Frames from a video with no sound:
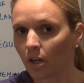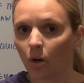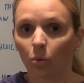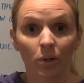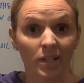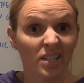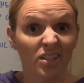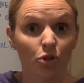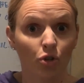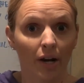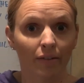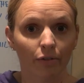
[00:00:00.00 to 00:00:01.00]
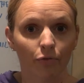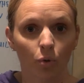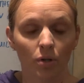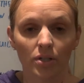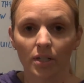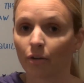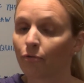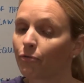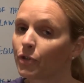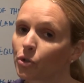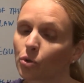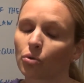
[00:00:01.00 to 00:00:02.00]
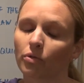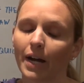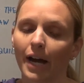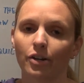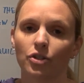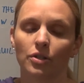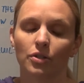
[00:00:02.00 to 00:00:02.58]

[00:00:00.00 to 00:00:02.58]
What is the driving force in a physical reaction?